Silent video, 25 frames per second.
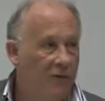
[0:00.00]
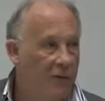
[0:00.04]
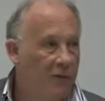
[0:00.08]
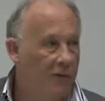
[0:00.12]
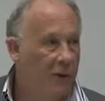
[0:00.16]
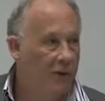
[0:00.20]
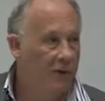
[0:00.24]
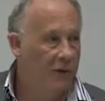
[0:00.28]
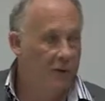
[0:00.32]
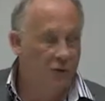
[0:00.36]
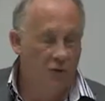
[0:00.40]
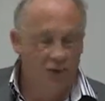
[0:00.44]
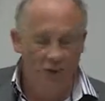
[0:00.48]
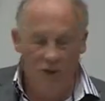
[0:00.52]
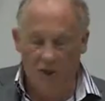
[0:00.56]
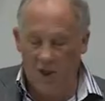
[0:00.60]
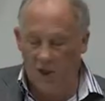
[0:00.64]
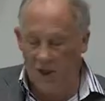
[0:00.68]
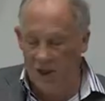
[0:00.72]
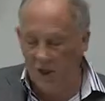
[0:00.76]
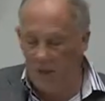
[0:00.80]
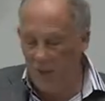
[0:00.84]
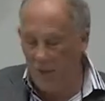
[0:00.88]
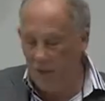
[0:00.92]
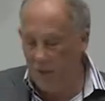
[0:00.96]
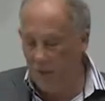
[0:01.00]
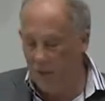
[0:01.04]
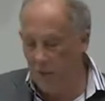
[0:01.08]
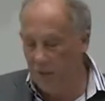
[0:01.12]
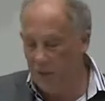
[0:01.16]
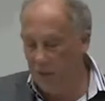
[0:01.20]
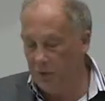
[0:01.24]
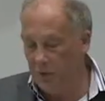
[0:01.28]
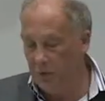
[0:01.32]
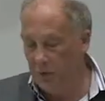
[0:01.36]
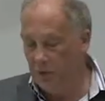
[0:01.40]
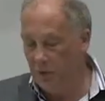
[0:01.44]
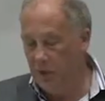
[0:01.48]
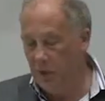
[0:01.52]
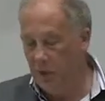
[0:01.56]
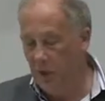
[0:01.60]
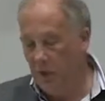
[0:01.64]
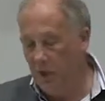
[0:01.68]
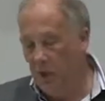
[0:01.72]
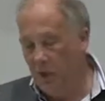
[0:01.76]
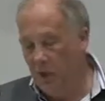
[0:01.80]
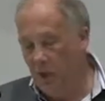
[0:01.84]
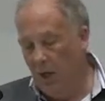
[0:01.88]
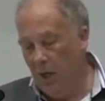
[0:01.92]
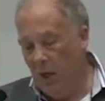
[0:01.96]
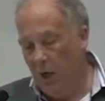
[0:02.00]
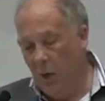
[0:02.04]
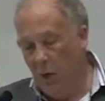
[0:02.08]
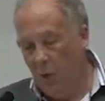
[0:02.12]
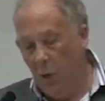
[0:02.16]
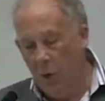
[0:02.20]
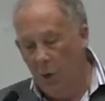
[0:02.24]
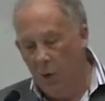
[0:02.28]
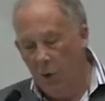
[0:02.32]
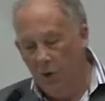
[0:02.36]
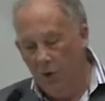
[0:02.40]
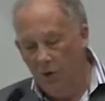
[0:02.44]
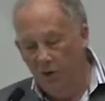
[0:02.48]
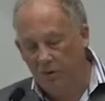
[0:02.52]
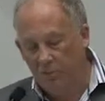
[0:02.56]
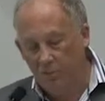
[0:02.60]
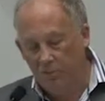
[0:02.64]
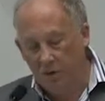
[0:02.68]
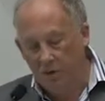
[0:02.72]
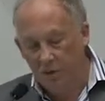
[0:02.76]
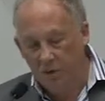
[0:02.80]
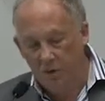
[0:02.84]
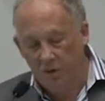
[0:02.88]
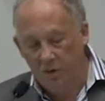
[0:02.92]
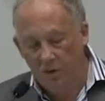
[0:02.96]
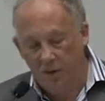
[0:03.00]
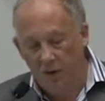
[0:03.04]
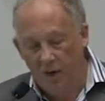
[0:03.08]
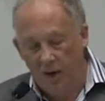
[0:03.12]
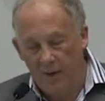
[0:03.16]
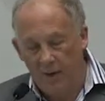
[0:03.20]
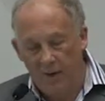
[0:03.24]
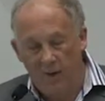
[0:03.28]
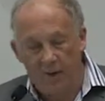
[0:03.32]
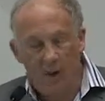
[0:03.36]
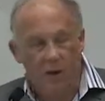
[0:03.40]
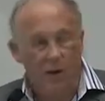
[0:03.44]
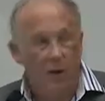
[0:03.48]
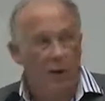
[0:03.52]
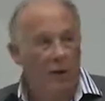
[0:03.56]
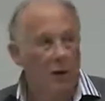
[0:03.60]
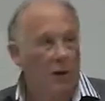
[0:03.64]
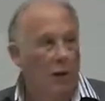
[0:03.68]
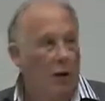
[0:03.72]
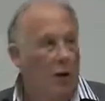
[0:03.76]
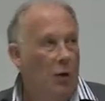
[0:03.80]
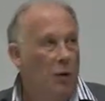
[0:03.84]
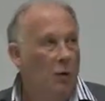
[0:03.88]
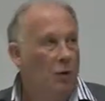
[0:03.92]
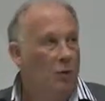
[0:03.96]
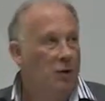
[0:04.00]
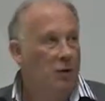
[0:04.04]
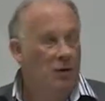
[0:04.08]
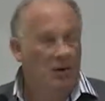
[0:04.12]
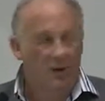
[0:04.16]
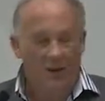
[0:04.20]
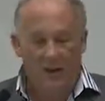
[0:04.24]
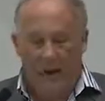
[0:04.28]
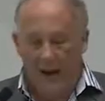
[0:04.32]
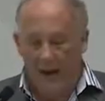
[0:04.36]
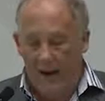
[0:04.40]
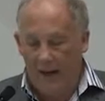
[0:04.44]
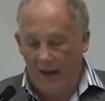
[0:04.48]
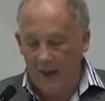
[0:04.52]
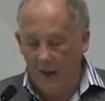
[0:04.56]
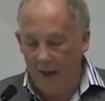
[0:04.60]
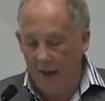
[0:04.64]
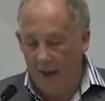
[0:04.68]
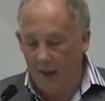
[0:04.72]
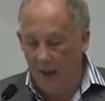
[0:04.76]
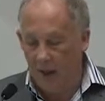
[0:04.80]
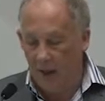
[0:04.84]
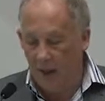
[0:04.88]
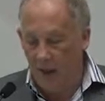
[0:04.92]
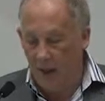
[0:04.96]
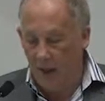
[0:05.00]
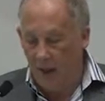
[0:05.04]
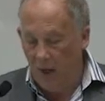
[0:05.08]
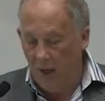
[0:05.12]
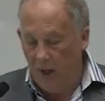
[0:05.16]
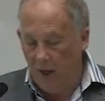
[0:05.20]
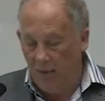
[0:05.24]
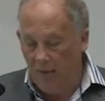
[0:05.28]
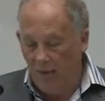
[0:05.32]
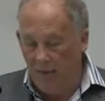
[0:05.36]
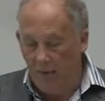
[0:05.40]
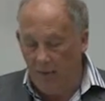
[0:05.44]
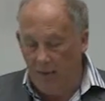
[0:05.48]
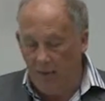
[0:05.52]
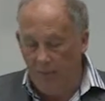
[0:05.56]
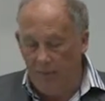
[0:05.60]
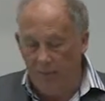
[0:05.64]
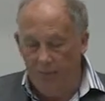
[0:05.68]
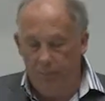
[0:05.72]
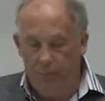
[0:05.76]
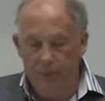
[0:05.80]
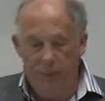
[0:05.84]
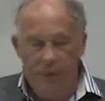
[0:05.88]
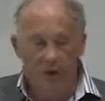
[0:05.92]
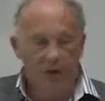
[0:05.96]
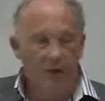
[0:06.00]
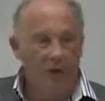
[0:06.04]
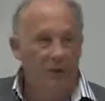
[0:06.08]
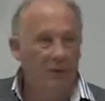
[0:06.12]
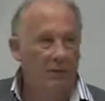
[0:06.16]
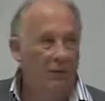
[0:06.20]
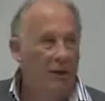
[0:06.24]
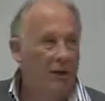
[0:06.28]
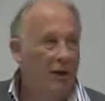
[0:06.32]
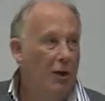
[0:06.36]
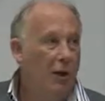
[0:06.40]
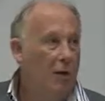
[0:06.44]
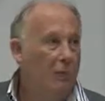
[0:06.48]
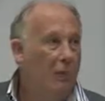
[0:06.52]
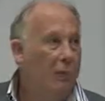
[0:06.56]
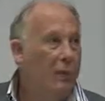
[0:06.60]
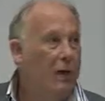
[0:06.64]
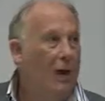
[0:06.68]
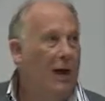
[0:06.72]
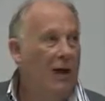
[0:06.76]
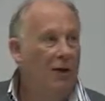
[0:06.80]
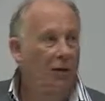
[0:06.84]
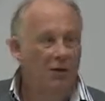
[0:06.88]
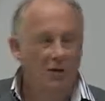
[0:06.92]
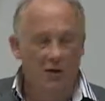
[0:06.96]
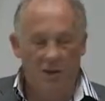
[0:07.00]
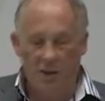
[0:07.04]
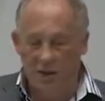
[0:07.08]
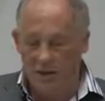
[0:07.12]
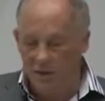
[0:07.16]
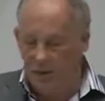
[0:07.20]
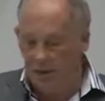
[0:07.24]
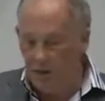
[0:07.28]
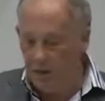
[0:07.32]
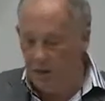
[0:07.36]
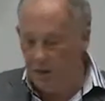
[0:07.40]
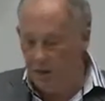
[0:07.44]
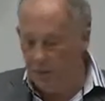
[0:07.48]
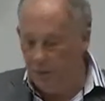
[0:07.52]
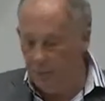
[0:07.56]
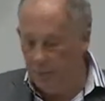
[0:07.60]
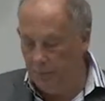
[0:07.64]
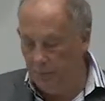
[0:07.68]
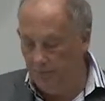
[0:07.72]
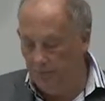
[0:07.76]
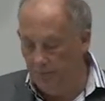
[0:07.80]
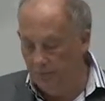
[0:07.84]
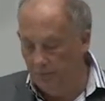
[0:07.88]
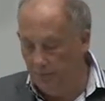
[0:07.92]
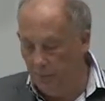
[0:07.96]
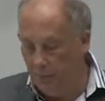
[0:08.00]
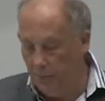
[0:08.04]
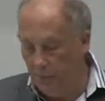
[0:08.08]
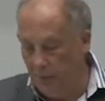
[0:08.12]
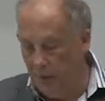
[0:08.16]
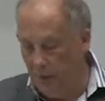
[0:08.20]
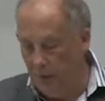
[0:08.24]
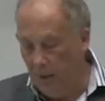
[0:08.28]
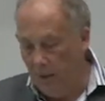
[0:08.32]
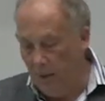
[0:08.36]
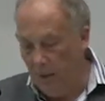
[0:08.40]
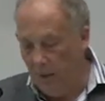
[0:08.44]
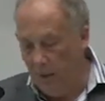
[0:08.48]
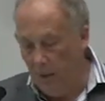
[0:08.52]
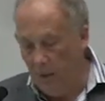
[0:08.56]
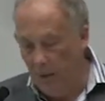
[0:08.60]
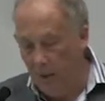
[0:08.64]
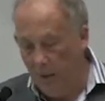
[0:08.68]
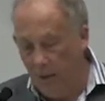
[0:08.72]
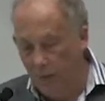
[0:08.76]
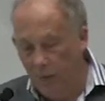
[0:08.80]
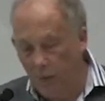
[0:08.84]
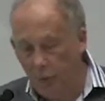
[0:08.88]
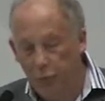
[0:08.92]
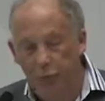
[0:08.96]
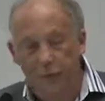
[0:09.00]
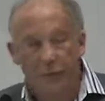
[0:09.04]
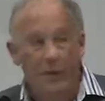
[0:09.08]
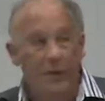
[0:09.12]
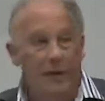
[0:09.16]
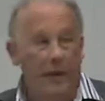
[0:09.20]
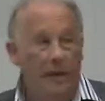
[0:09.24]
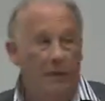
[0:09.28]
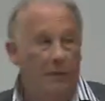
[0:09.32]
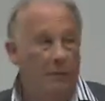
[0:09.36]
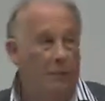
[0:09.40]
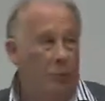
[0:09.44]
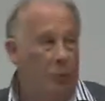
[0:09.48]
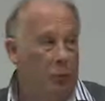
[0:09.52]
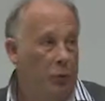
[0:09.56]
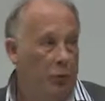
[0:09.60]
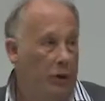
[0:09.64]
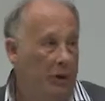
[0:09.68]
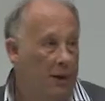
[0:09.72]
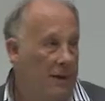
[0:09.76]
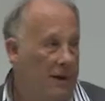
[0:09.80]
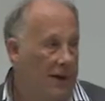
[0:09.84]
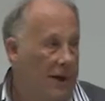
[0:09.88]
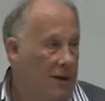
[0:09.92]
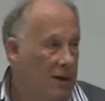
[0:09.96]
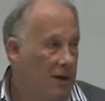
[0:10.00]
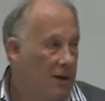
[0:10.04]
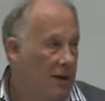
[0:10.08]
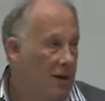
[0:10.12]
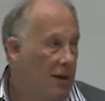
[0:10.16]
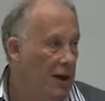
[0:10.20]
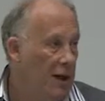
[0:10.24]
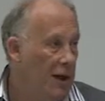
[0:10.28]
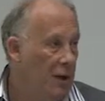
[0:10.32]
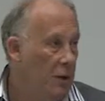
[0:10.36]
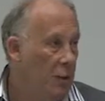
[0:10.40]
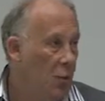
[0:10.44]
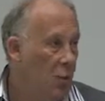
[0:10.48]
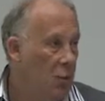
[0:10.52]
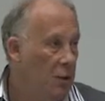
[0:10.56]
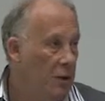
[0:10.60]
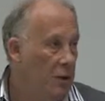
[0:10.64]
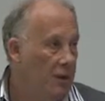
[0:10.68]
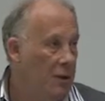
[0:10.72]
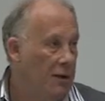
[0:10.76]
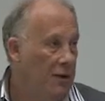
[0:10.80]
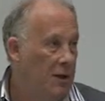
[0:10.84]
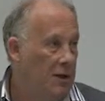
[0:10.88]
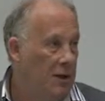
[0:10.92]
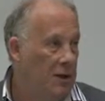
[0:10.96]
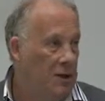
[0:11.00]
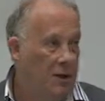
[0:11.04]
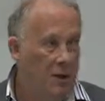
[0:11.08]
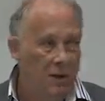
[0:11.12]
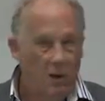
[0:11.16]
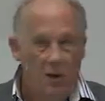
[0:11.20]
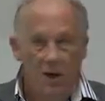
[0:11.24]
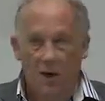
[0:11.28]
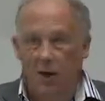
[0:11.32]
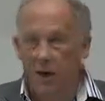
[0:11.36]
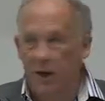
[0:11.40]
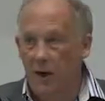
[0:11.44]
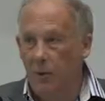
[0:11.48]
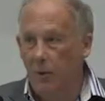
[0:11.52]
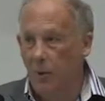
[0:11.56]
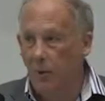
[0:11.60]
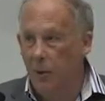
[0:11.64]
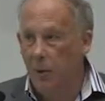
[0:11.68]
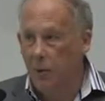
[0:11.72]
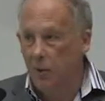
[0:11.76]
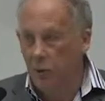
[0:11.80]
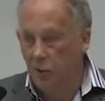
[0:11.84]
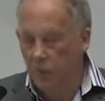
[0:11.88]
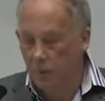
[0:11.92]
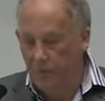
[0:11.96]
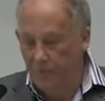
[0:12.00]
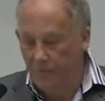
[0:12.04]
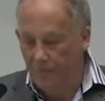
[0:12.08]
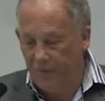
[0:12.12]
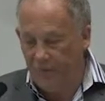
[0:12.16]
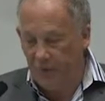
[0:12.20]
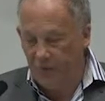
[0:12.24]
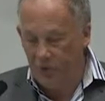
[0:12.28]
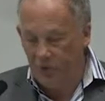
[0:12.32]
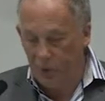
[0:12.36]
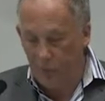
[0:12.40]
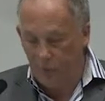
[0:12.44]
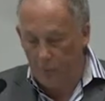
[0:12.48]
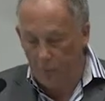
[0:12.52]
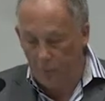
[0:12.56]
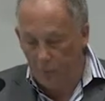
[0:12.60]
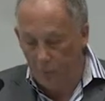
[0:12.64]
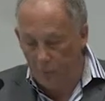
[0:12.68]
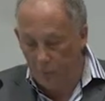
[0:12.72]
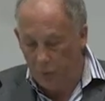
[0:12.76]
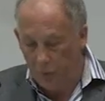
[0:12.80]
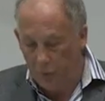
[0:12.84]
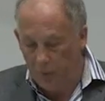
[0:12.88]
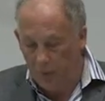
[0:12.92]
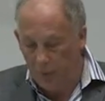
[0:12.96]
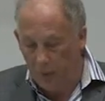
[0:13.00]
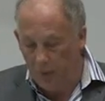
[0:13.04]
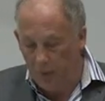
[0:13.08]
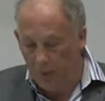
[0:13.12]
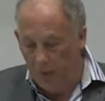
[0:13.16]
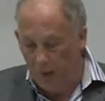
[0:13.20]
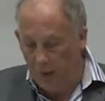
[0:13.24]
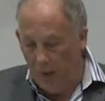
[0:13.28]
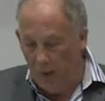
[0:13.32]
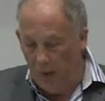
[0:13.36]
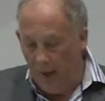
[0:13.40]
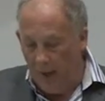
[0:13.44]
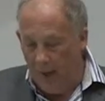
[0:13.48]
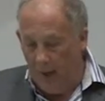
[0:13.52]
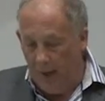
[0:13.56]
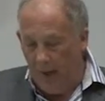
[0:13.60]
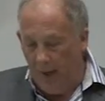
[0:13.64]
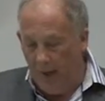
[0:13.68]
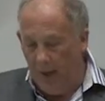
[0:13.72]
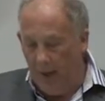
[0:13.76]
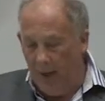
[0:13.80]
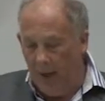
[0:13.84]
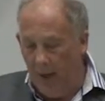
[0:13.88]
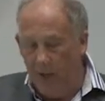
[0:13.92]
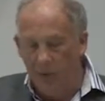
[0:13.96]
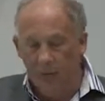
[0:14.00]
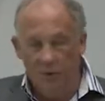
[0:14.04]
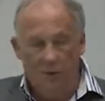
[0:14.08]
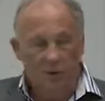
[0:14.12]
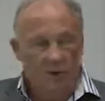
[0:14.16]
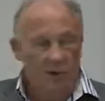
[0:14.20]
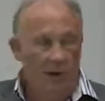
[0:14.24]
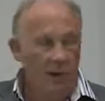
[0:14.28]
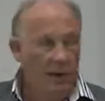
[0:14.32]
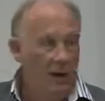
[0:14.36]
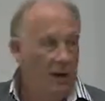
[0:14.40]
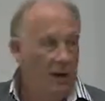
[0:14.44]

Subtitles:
for me to chair ETHOS was because I'm a long-standing member of the Open Access Club, predating what in the UK we call the Finch Report, and